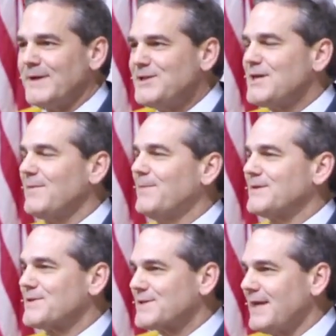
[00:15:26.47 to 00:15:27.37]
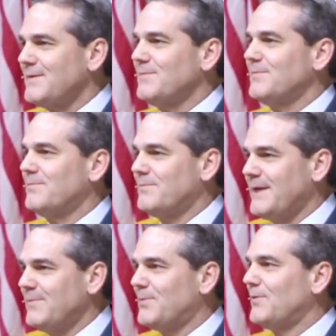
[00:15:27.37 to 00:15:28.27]
to reach up and set
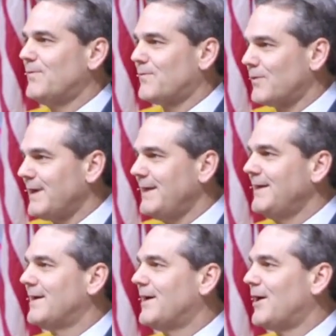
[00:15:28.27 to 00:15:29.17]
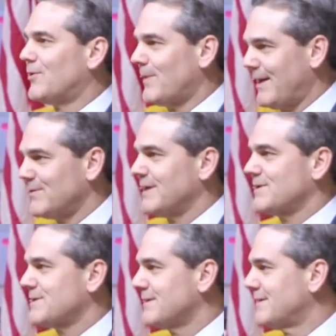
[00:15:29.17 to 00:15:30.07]
people free
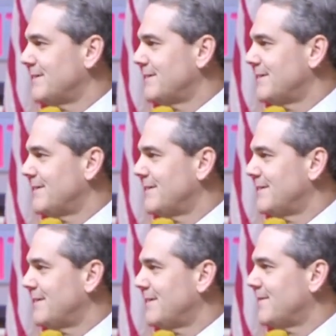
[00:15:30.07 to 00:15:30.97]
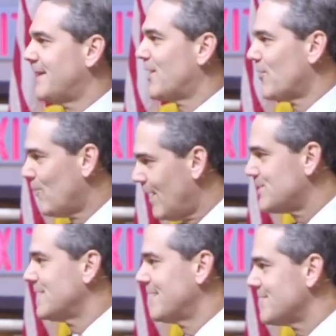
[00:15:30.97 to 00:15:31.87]
around us that are
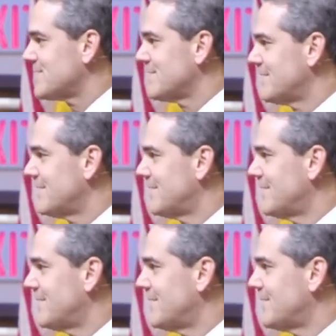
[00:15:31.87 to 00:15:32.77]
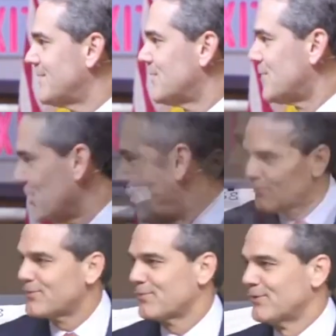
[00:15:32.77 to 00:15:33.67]
watching us
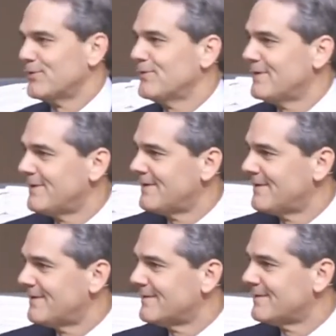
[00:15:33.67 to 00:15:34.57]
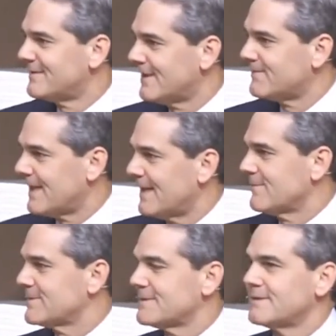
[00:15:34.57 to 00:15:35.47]
go through tough
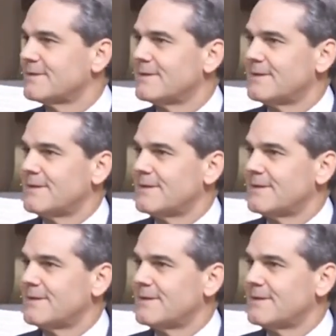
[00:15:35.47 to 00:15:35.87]
times.